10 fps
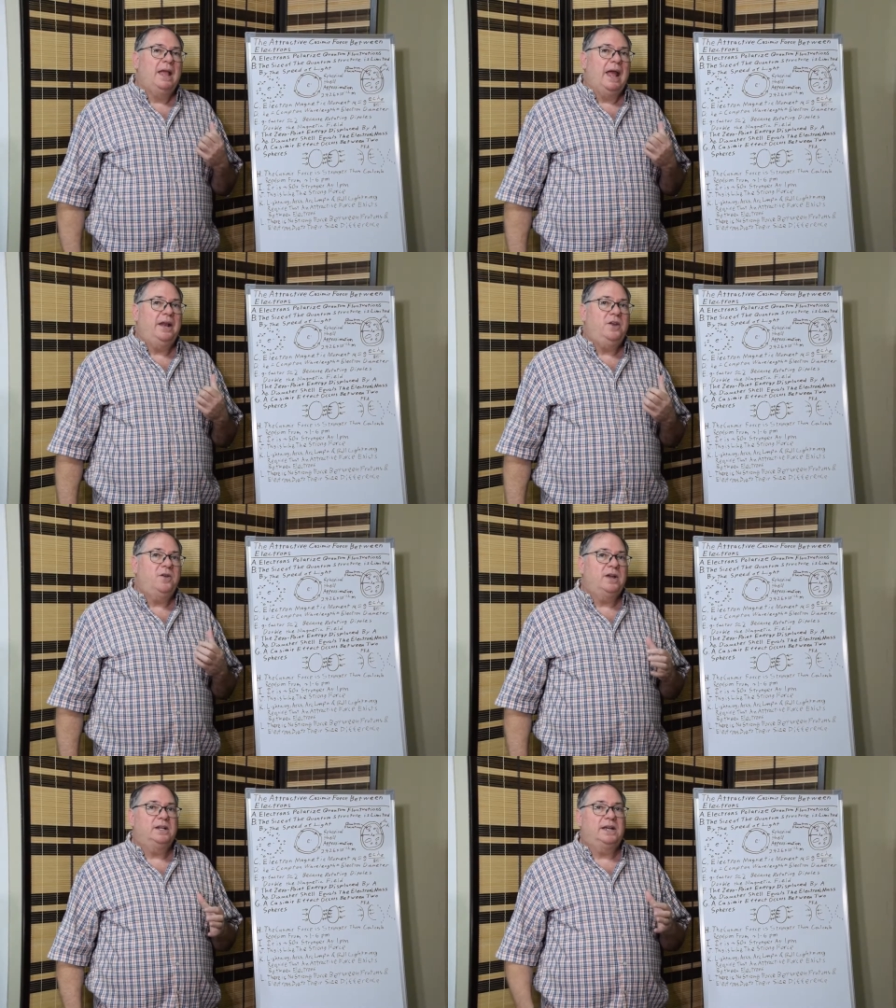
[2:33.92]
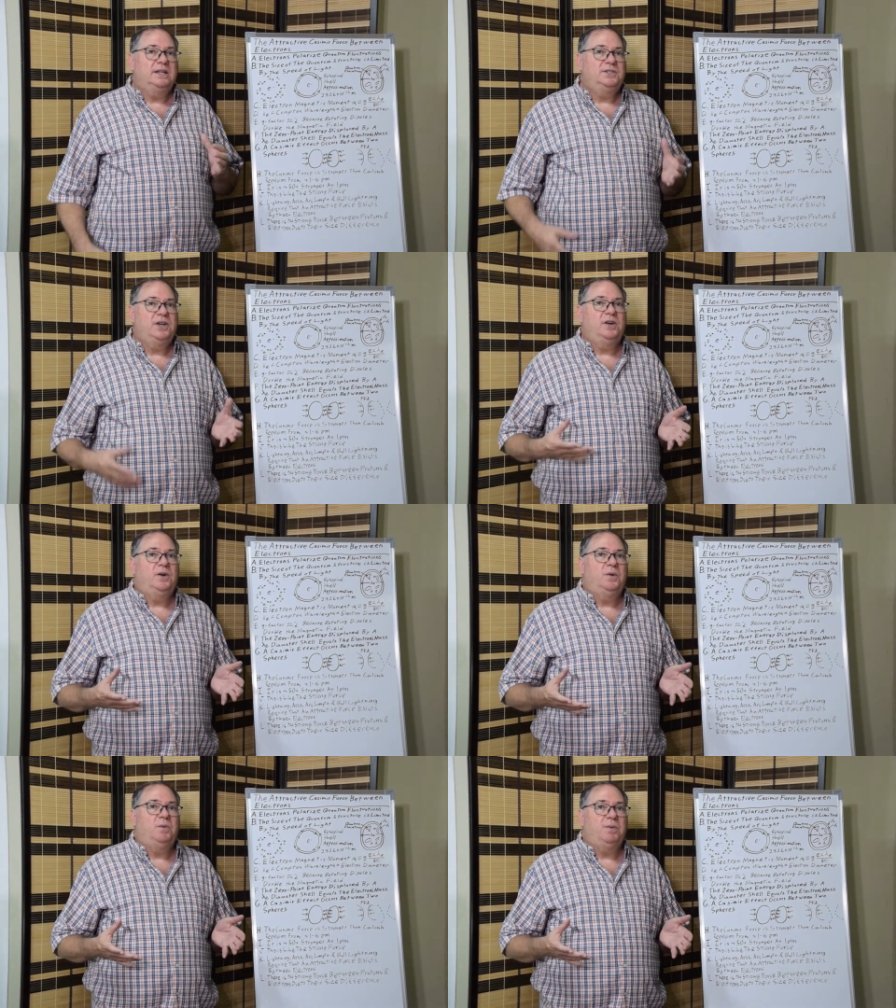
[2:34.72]
And you can
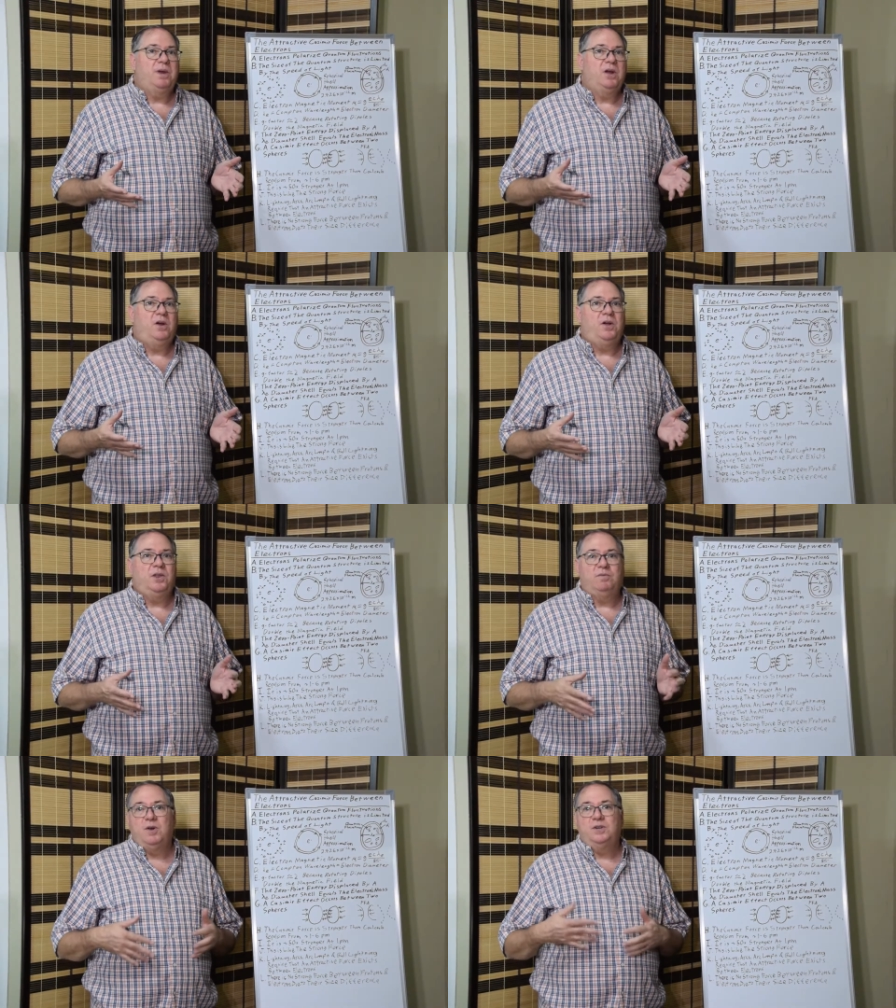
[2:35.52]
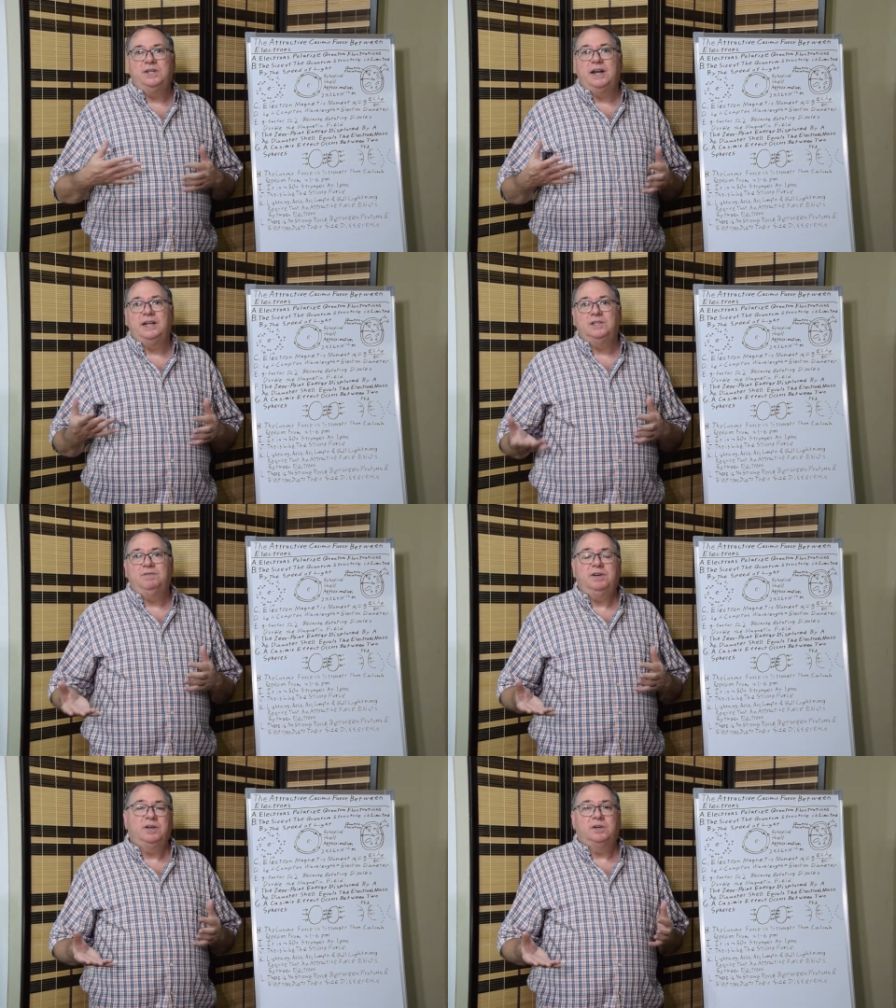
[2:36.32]
consider what we call the rotating
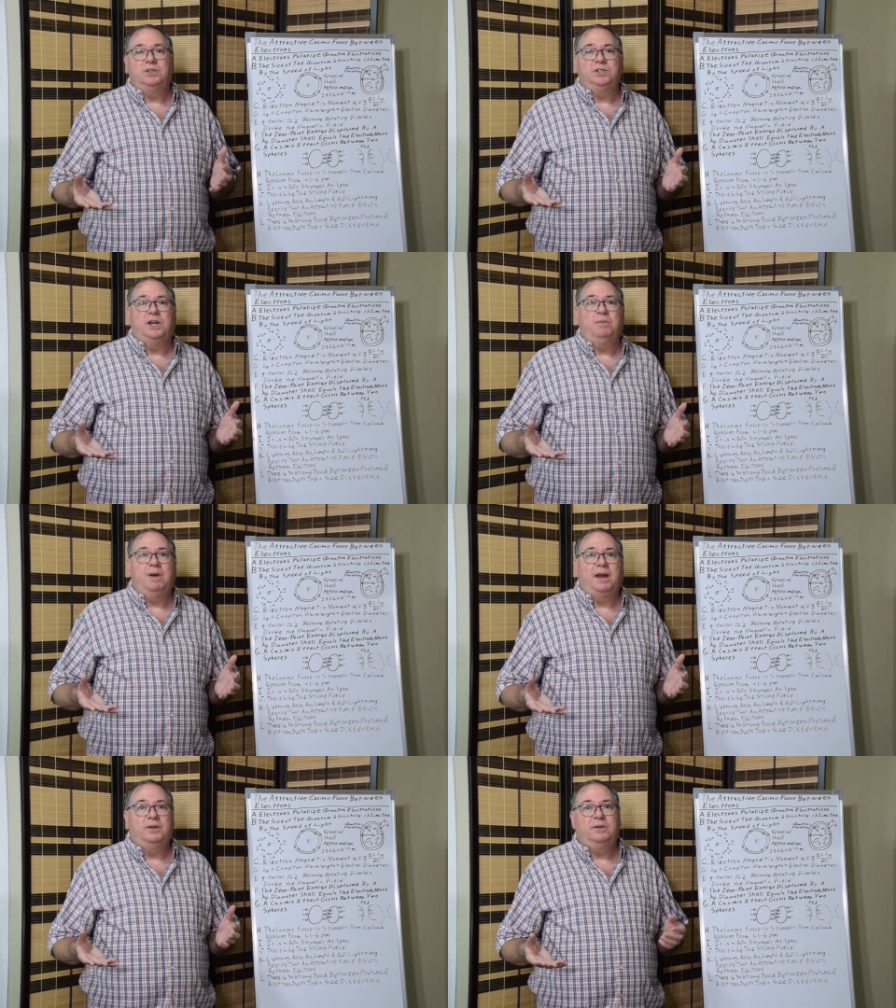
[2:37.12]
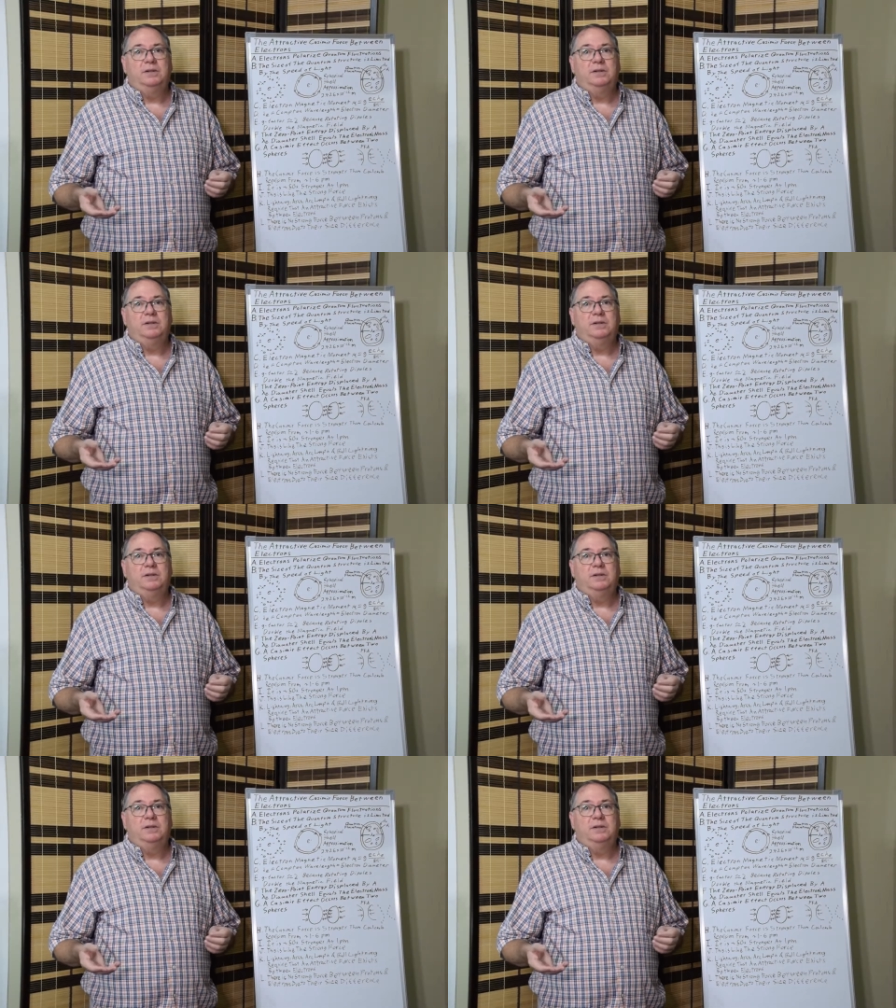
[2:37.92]
spherical shell model.